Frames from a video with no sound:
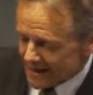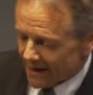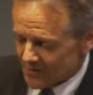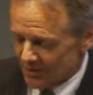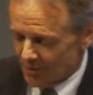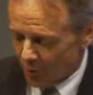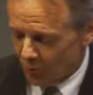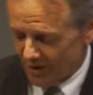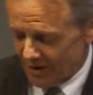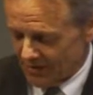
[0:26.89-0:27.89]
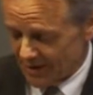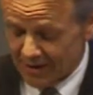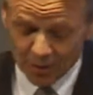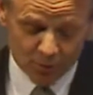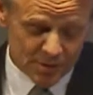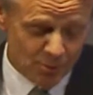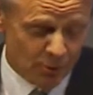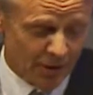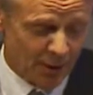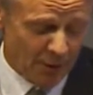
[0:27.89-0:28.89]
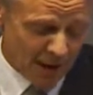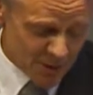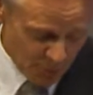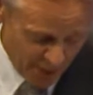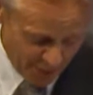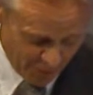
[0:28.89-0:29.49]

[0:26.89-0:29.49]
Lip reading: doesn't know this, and he knows where he graduated